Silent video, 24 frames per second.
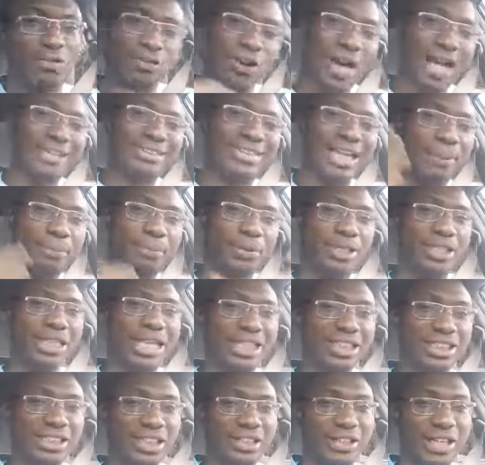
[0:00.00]
For example, in
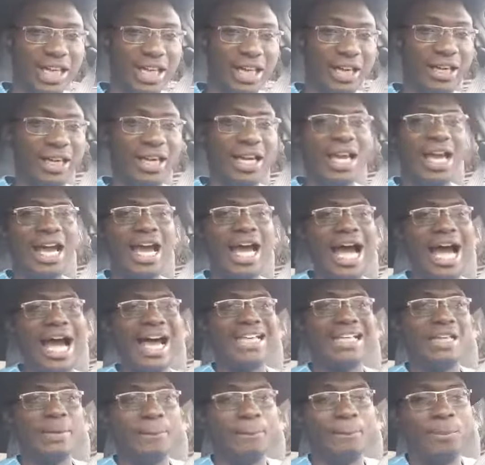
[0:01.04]
Nigeria,
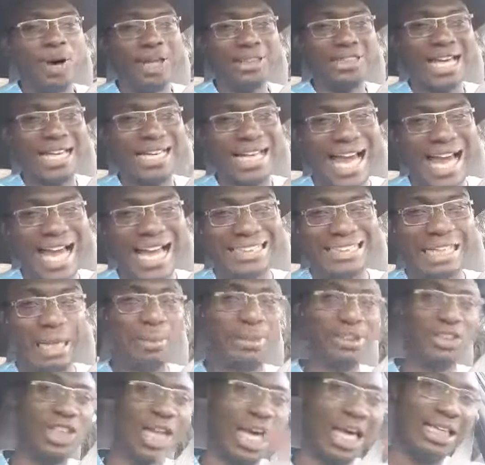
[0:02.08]
an imported item
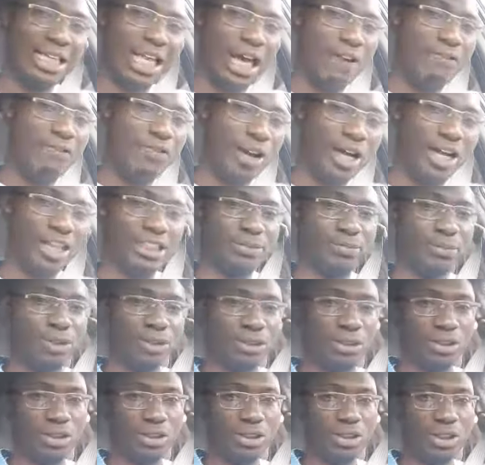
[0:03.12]
is not allowed for export.
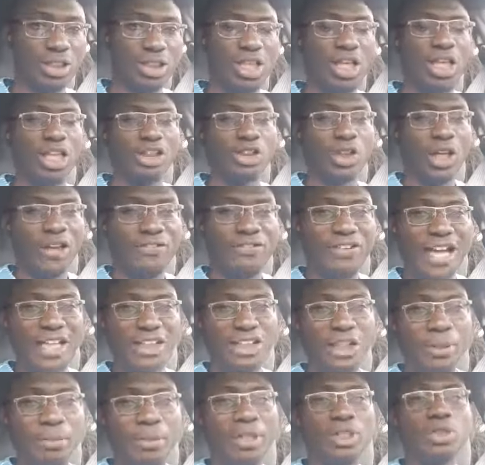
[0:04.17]
So if you are
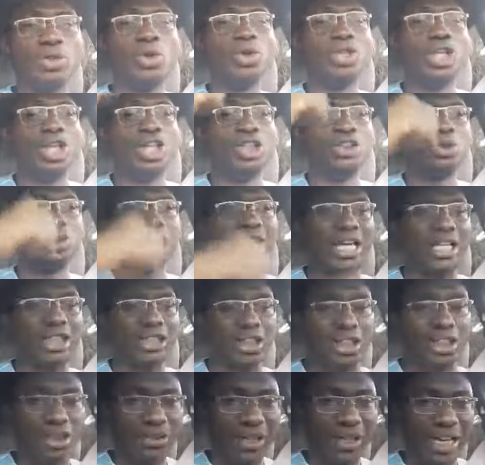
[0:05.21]
shipping goods into
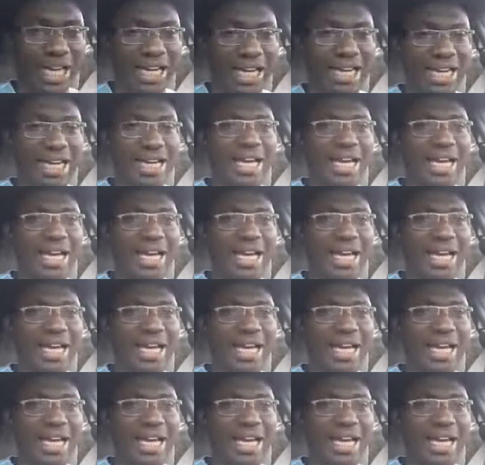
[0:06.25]
Nigeria